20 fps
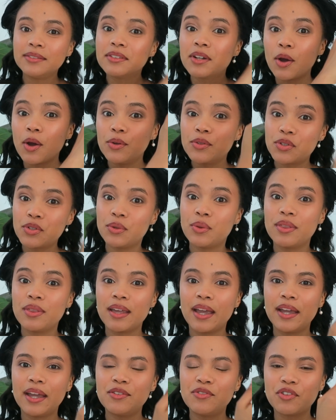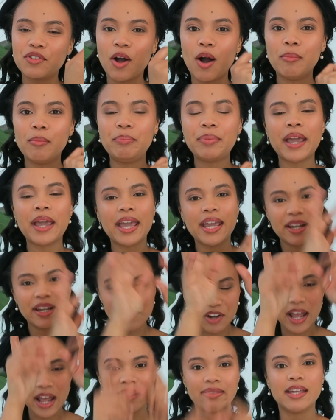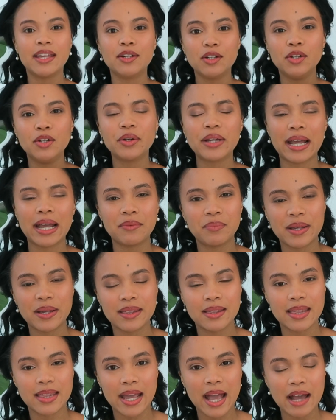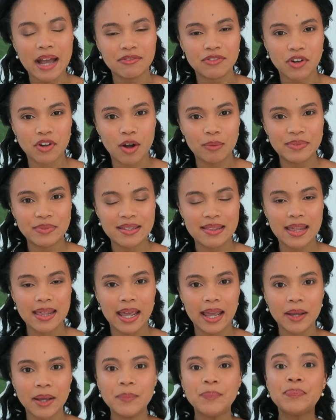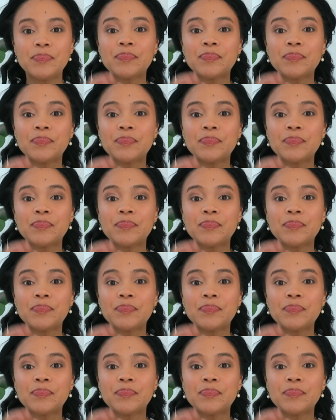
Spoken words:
go to their job page and then look at whether they have jobs there.